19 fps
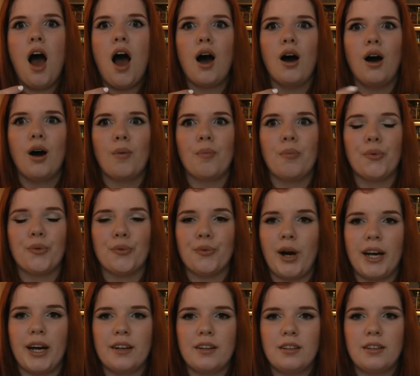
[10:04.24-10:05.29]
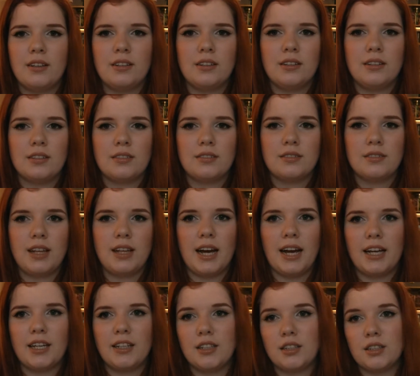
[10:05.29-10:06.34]
a bridal
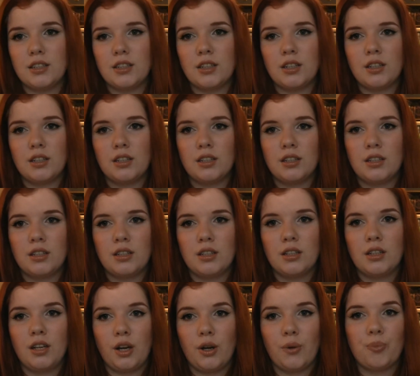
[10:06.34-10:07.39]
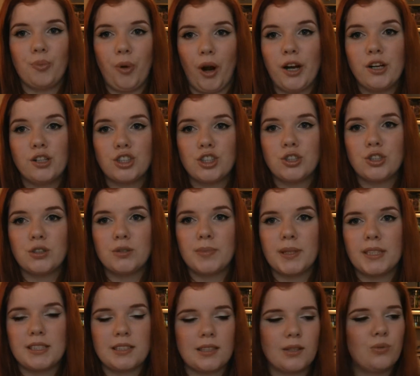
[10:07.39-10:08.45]
line bridal shoes
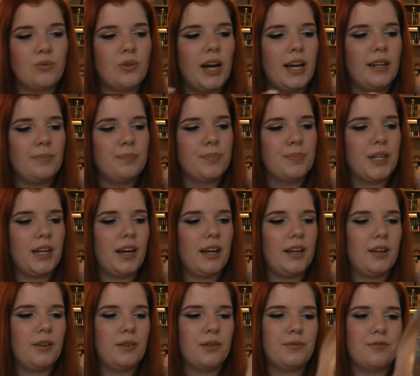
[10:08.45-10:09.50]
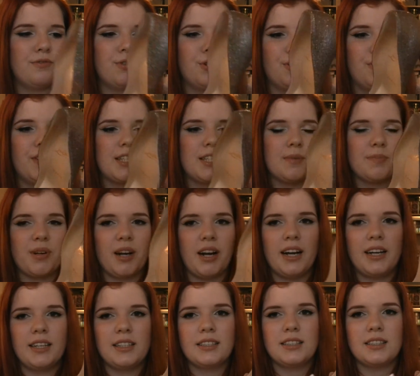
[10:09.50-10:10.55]
basically white but I for this
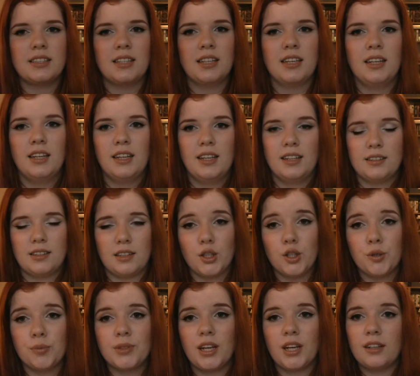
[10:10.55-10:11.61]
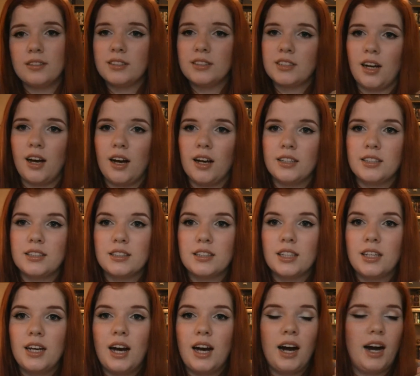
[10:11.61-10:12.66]
price the Louboutins cost
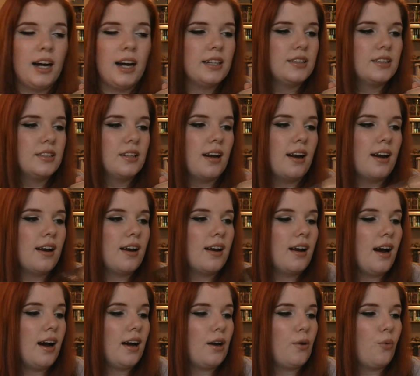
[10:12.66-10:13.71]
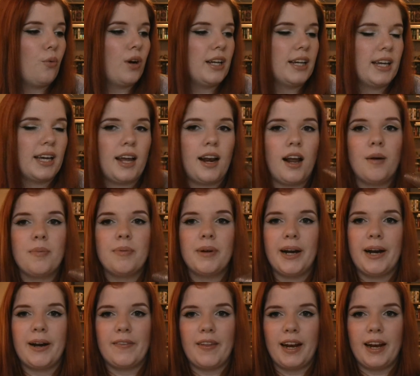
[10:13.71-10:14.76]
I did not want to get a
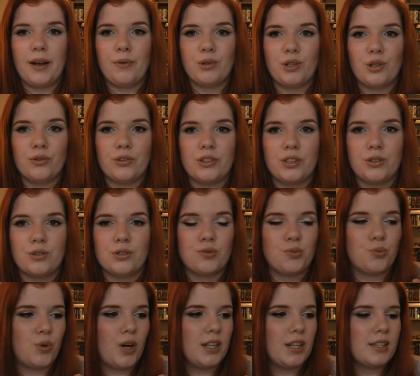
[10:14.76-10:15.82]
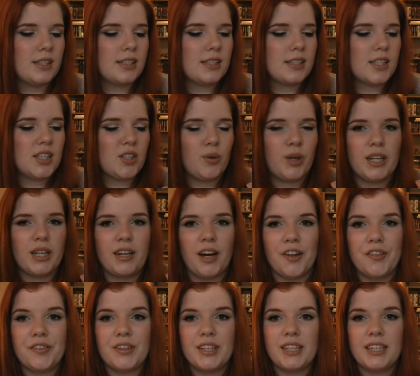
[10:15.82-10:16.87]
pair that I would only use once so I
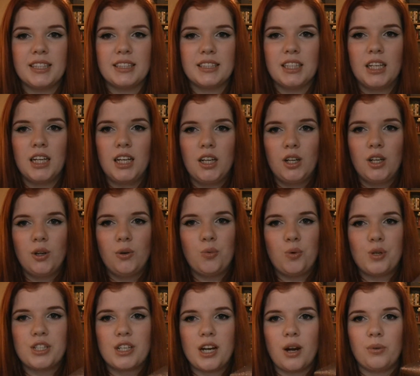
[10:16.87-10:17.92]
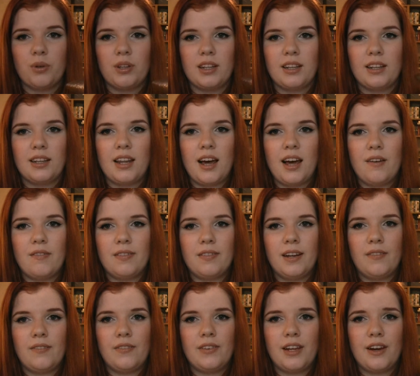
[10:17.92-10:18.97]
got these which I will love
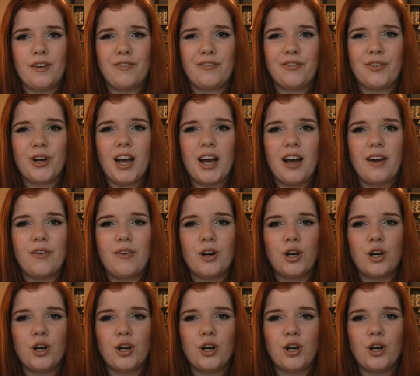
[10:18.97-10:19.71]
love love forever